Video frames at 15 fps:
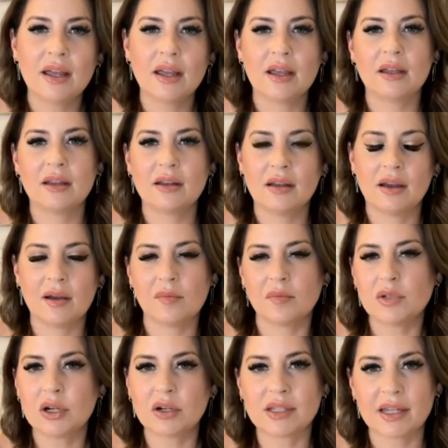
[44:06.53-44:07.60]
in
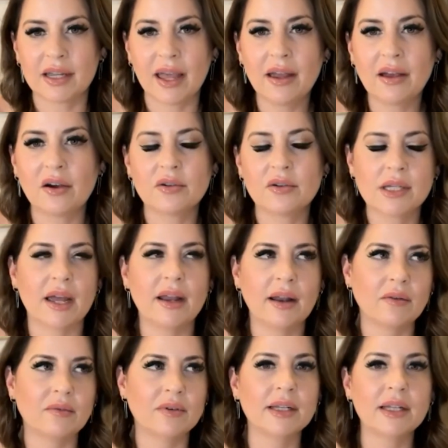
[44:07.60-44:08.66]
um, Turks and Caicos, and
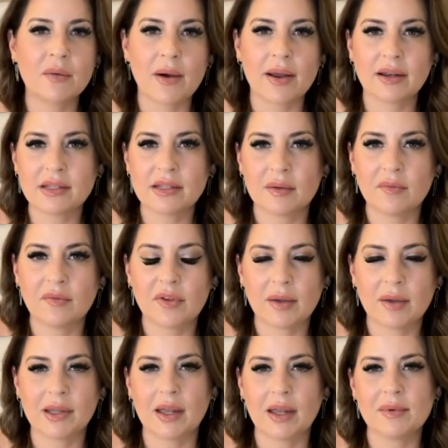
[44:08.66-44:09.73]
I really wanted some
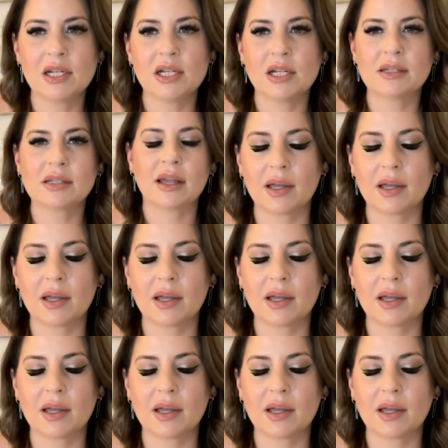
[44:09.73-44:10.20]
family images